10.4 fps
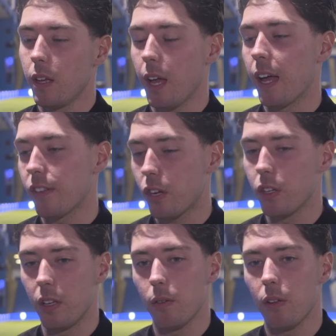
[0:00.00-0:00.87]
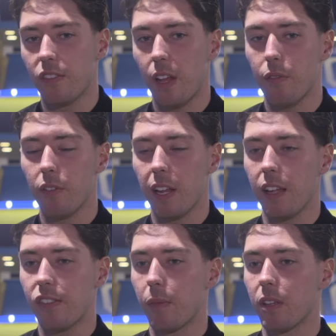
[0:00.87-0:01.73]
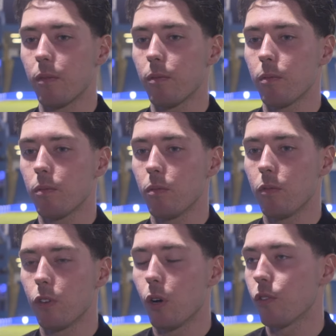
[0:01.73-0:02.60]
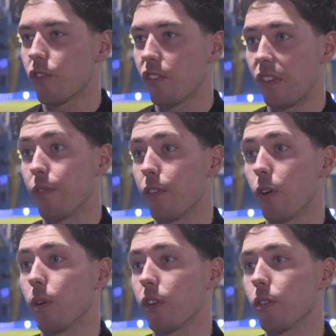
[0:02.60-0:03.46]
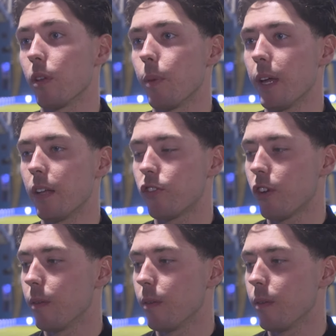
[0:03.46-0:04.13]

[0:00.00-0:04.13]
Yeah, it's good. It's definitely something you consciously feel when you're on the pitch.